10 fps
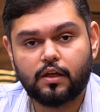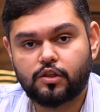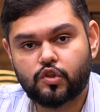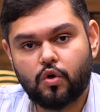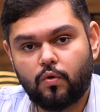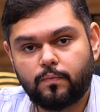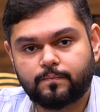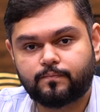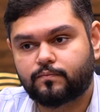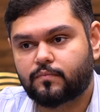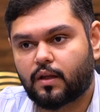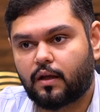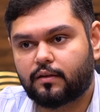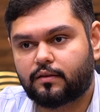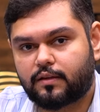So
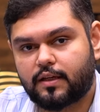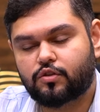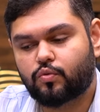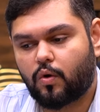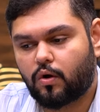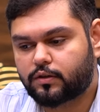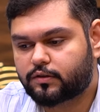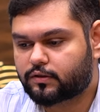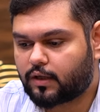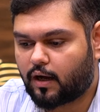this was